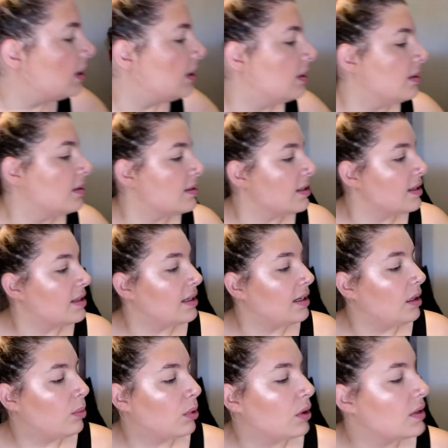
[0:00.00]
is the
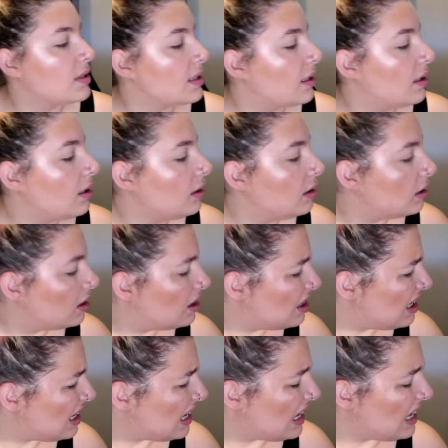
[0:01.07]
City Bronzer
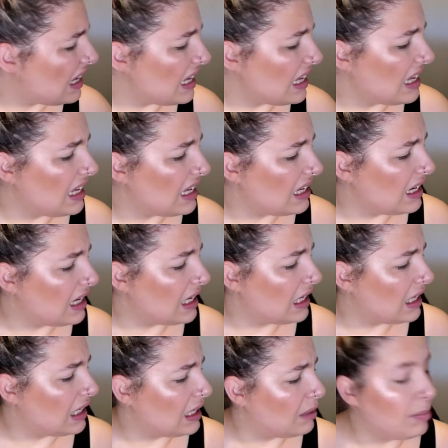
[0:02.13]

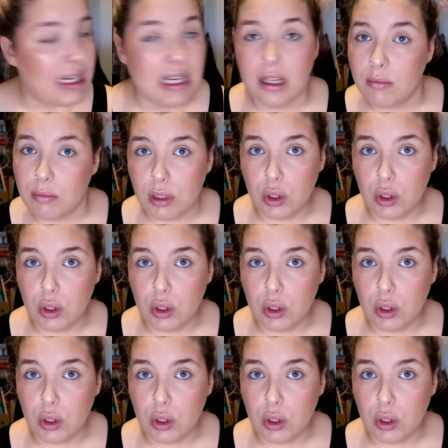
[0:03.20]
in medium